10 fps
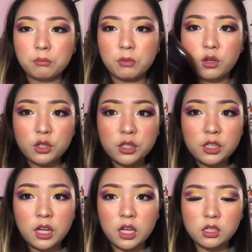
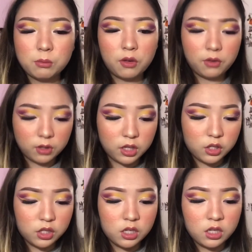cushion as my
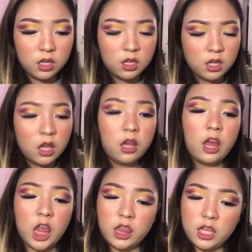foundation,
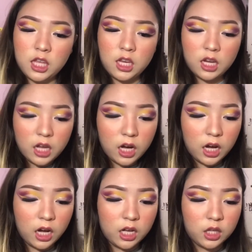and then
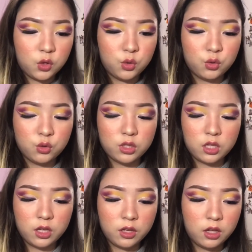I used
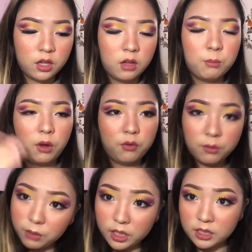my
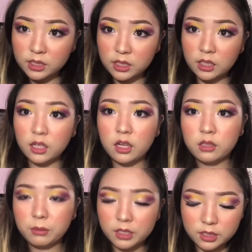Fit Me concealer
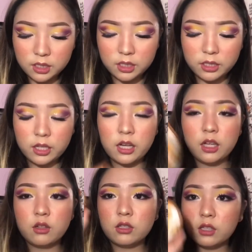as my concealer, and I
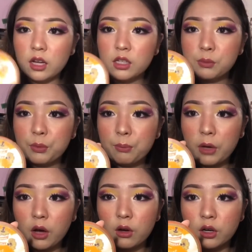used the Airspun
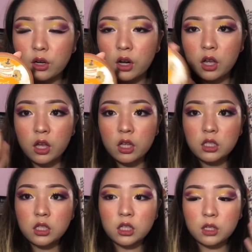powder
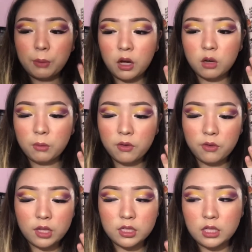to powder my
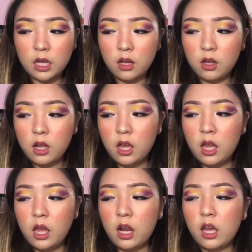face down,
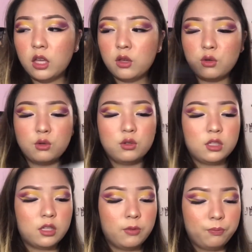and I
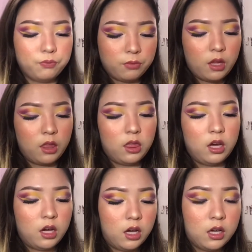used
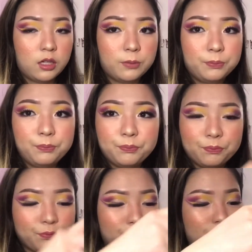the
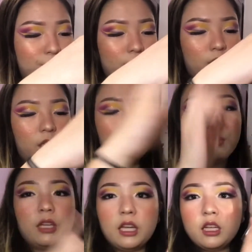
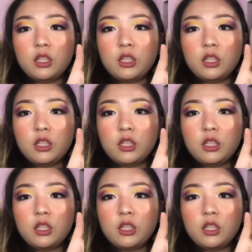Banana